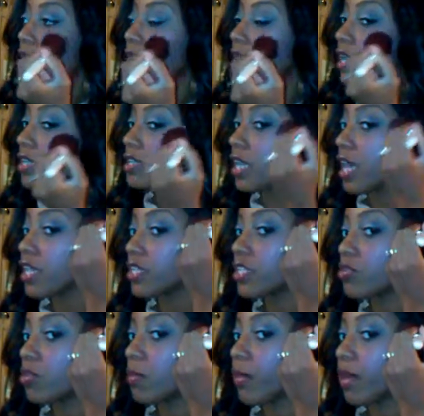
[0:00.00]
and then I just kind
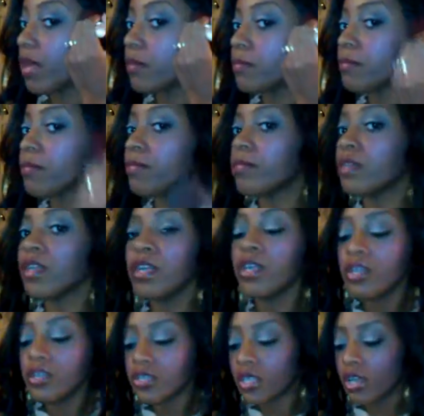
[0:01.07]
of sweep up.
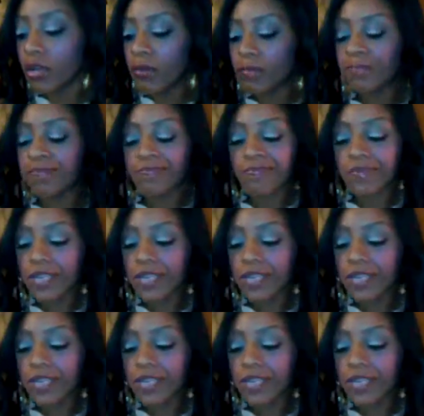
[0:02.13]
So,